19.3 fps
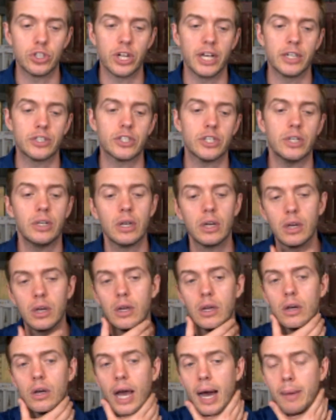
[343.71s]
Jason,
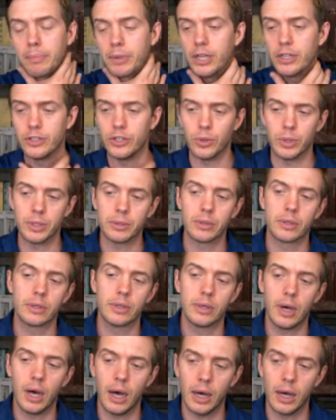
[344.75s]
happy to do it.
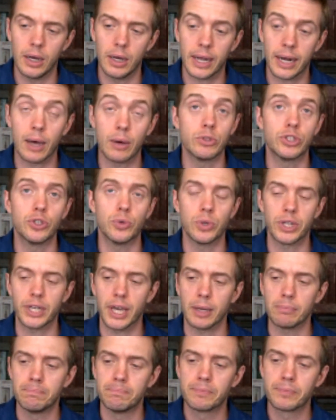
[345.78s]
And I would do it
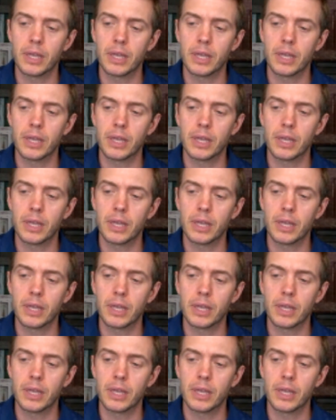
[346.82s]
again.